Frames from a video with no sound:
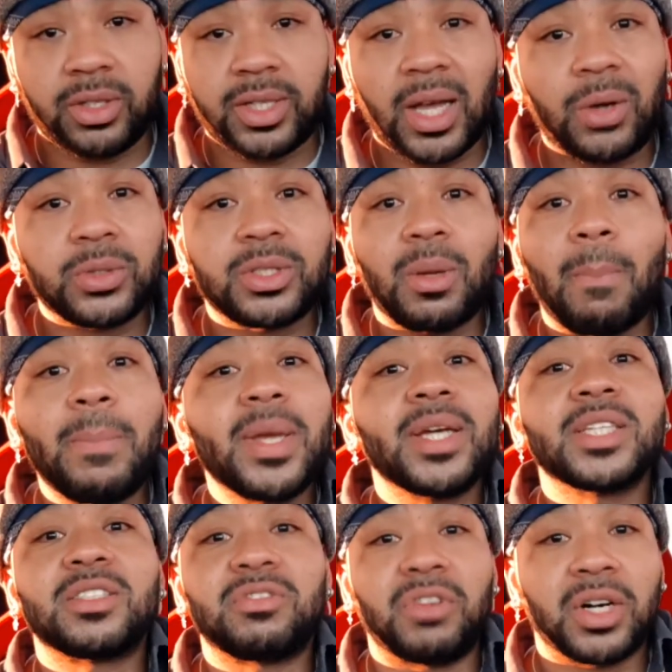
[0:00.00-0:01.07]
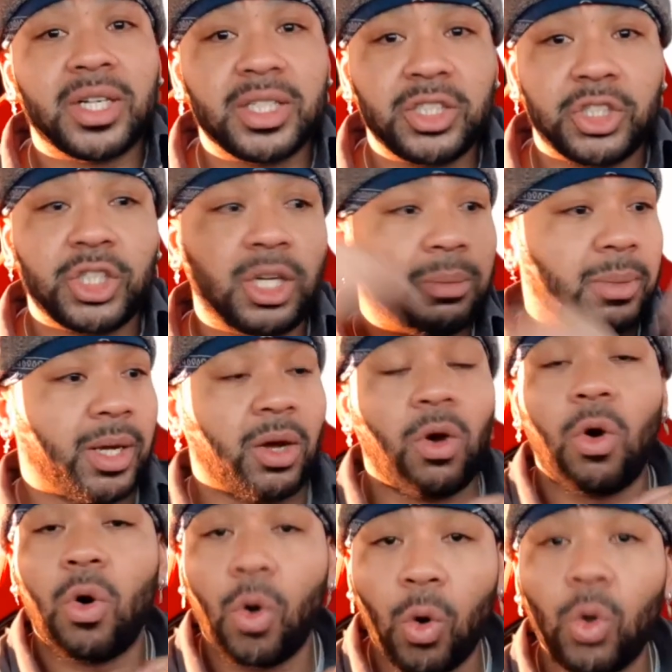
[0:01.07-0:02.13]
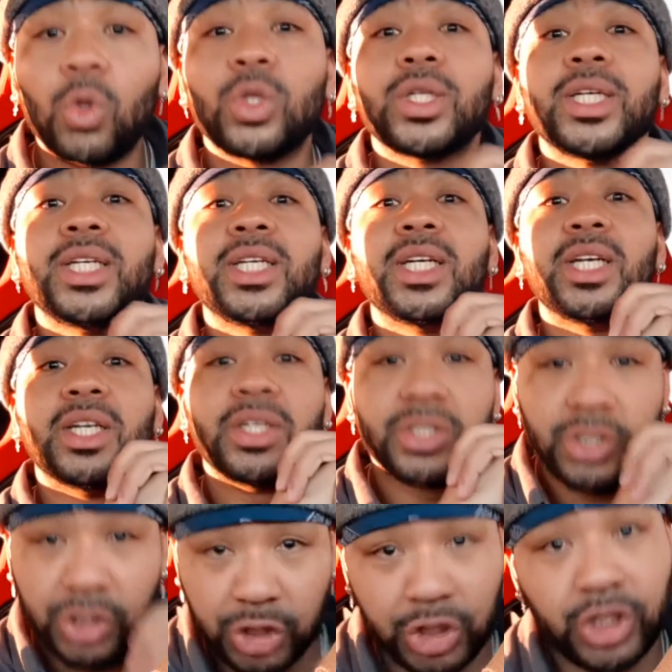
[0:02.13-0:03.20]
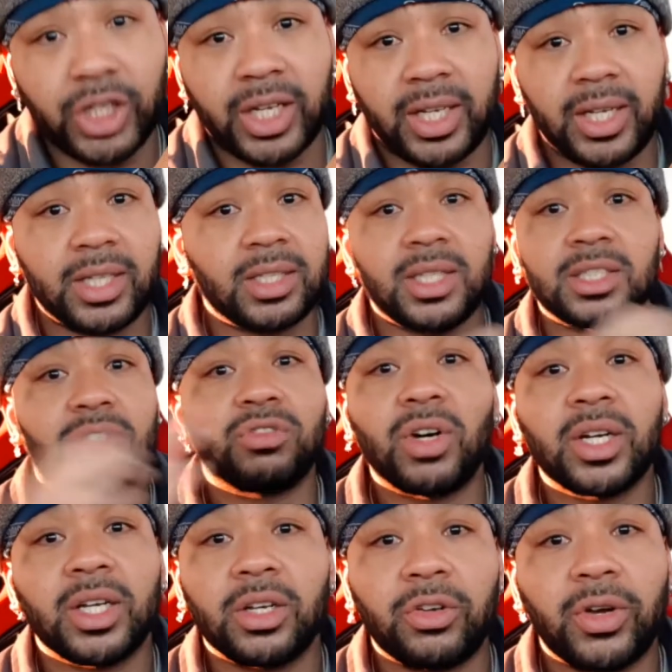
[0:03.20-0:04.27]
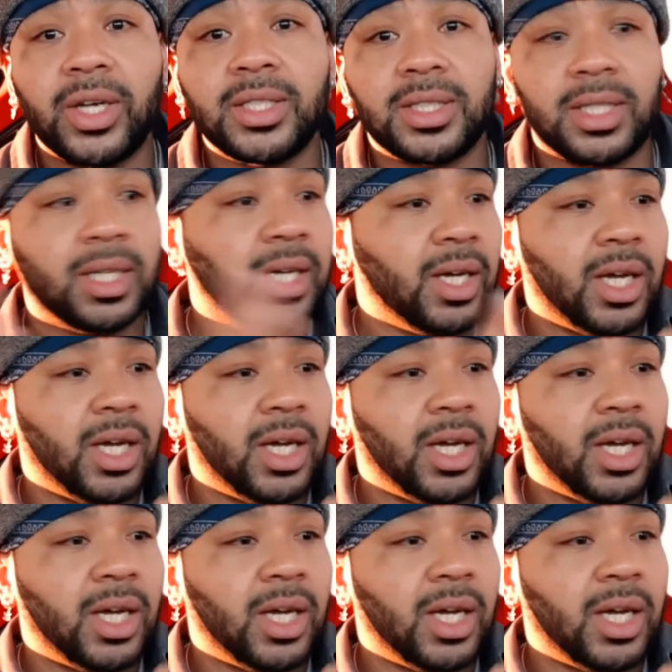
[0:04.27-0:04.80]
That was the biggest fucking jump. Like, holy shit, it's fucking crazy.